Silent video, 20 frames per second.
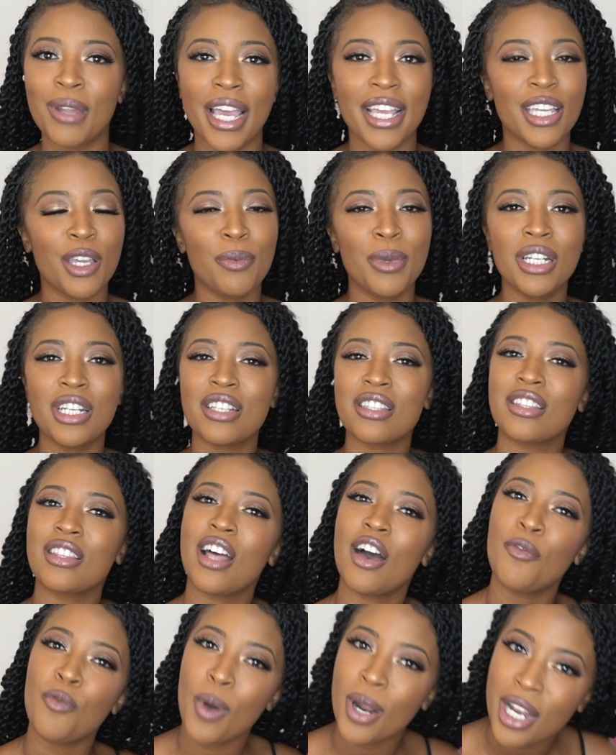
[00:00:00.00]
Like, can we just
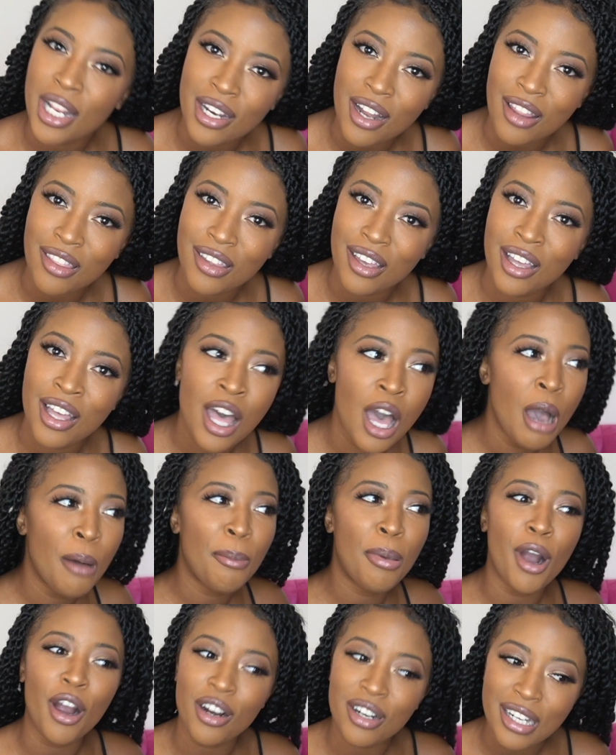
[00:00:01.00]
love one another,
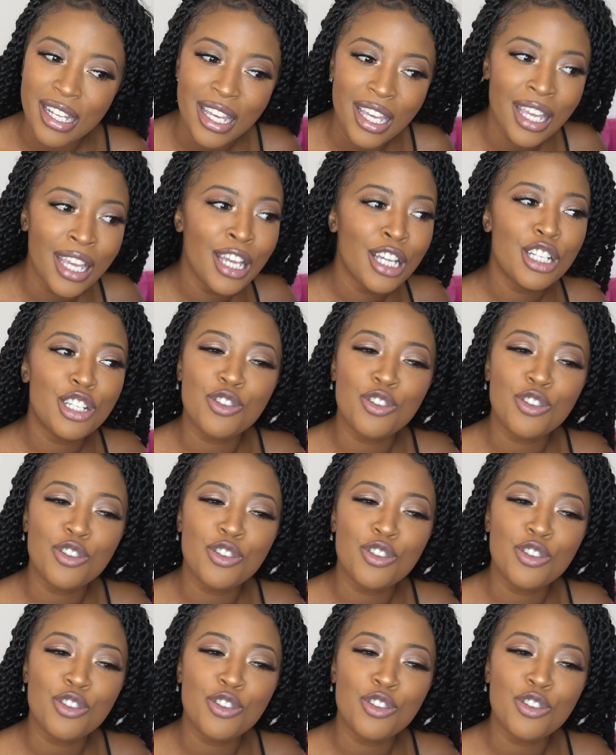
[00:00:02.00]
party,